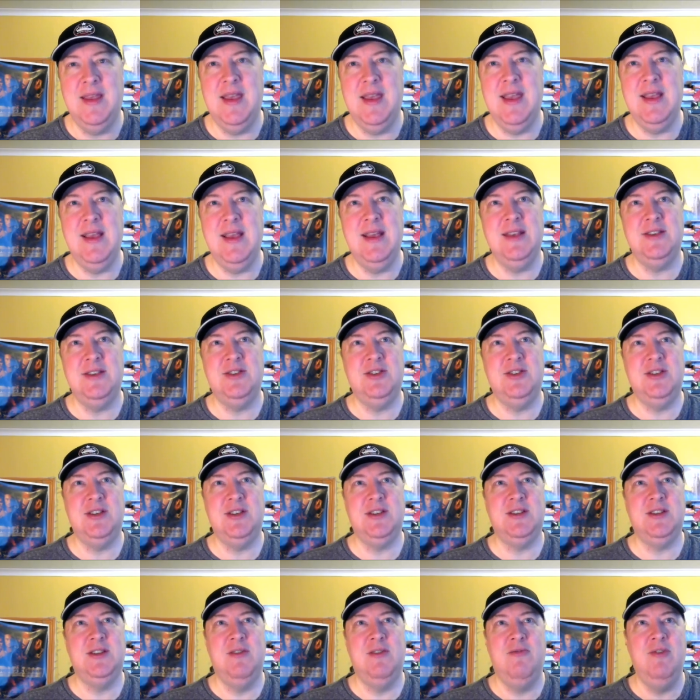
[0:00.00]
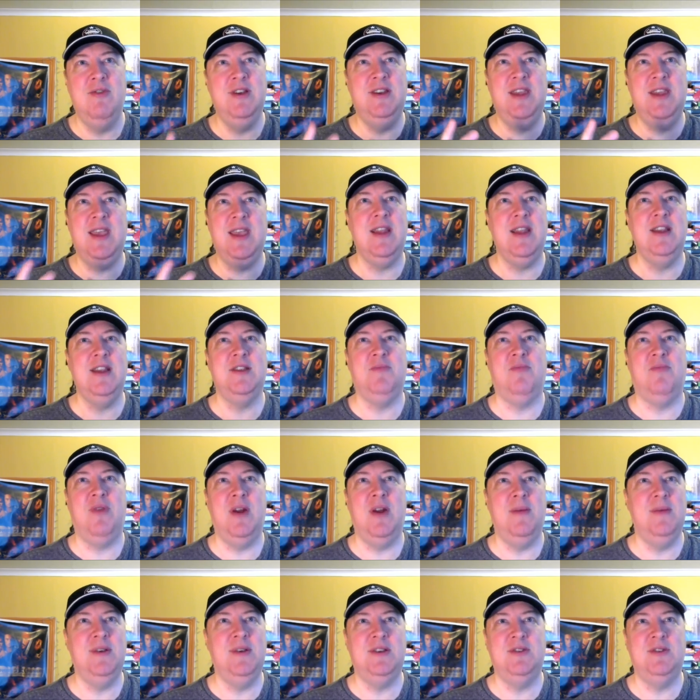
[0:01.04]
It's just a ridiculous
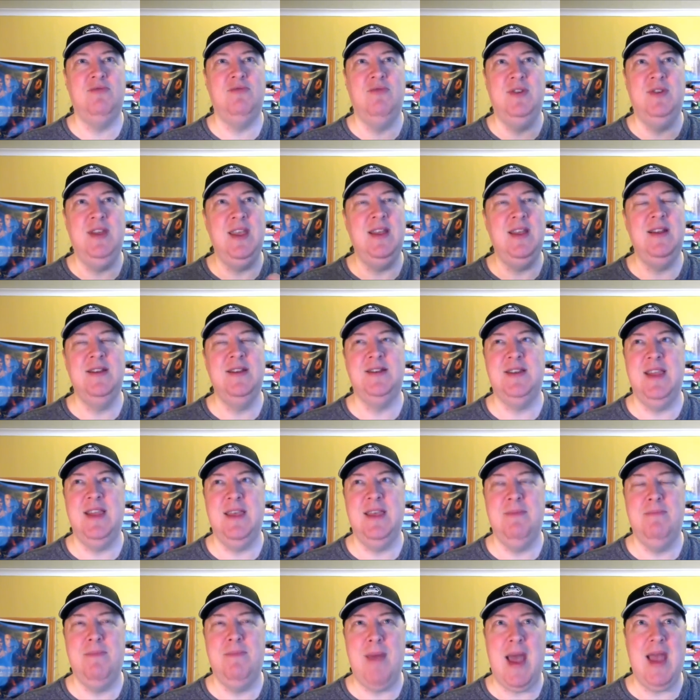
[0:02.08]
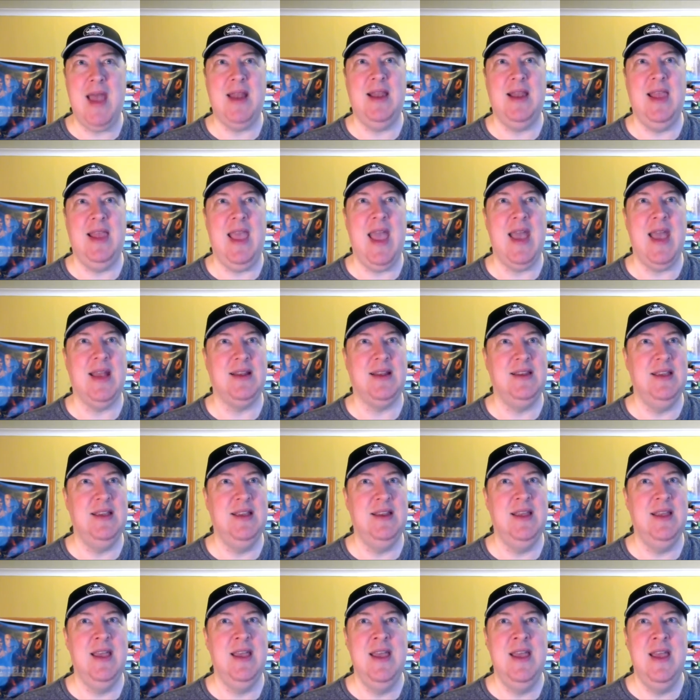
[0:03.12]
premise, ridiculously badly
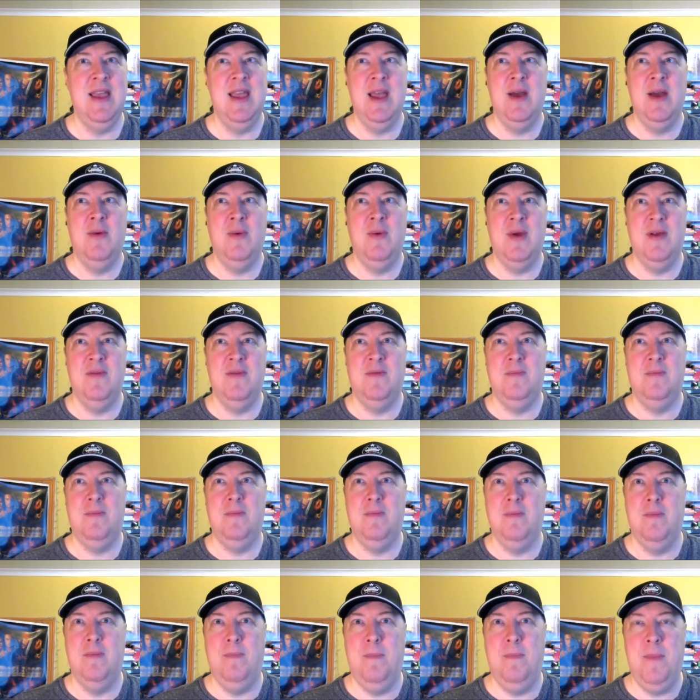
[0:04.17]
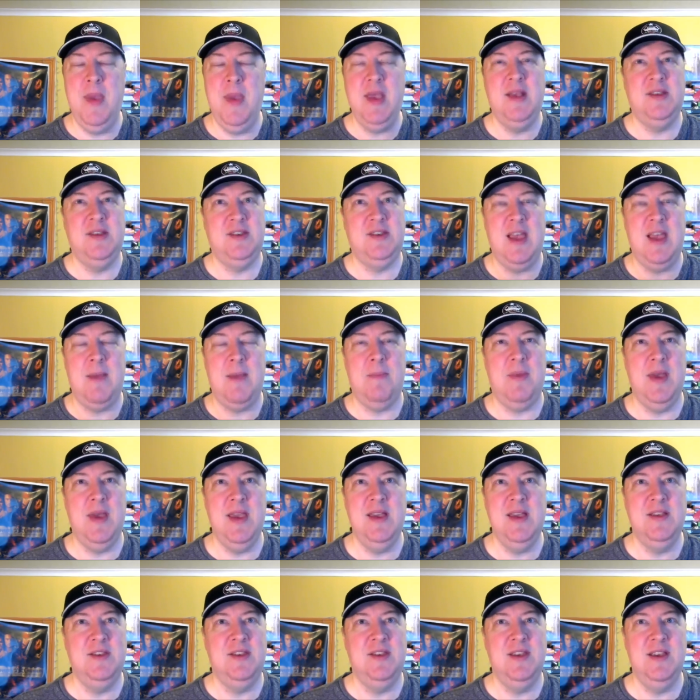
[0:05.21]
acted, with big set
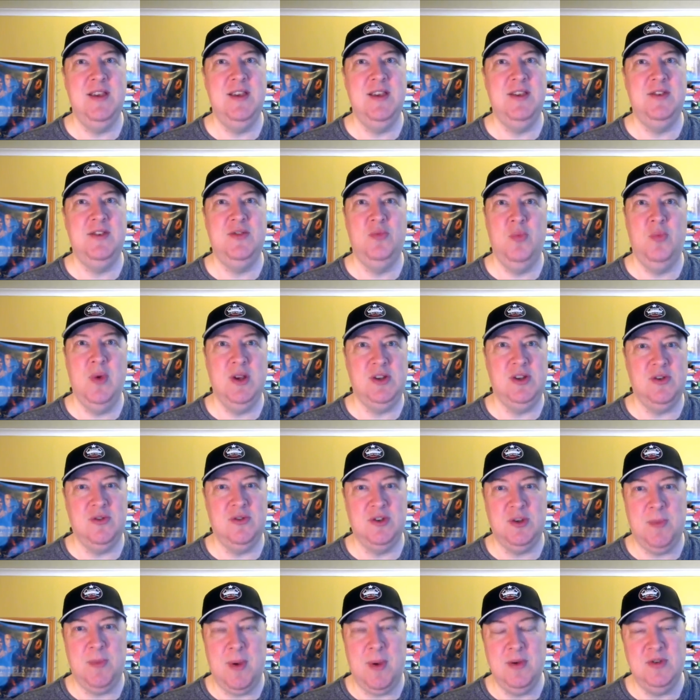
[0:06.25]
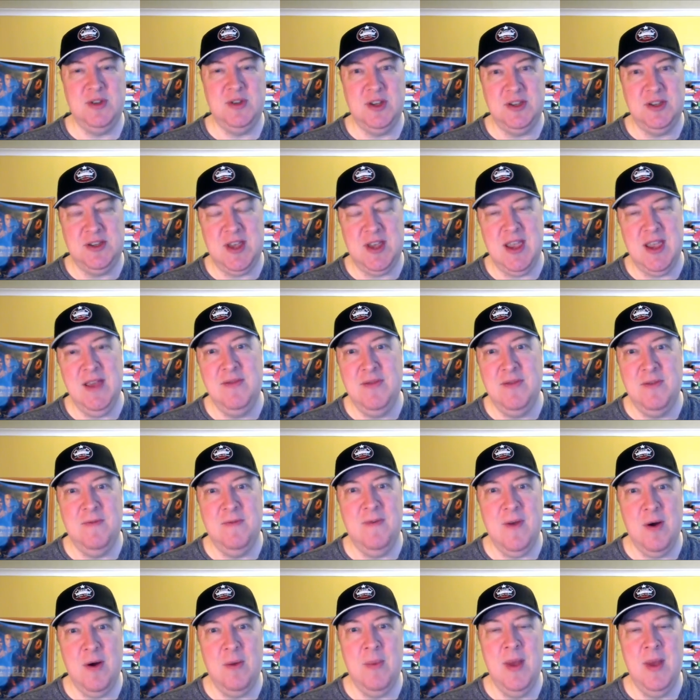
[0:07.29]
pieces which are supposed to save the
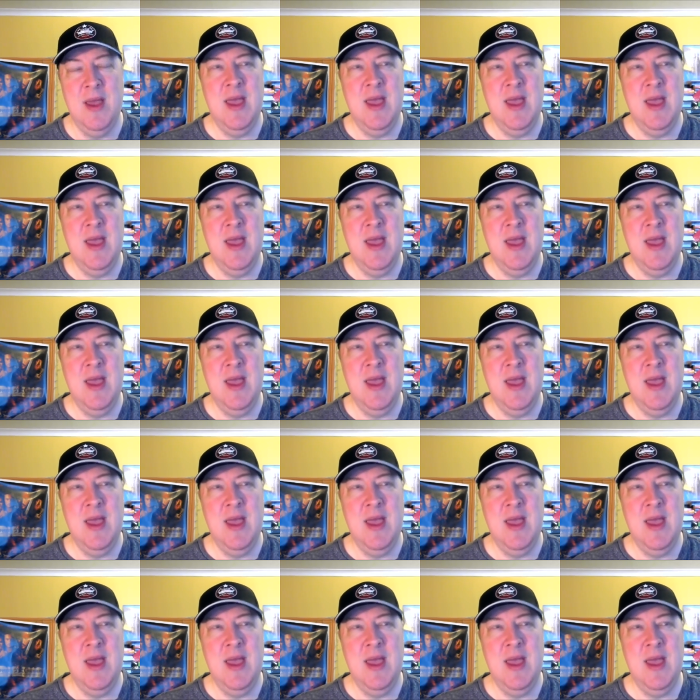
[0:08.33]
film.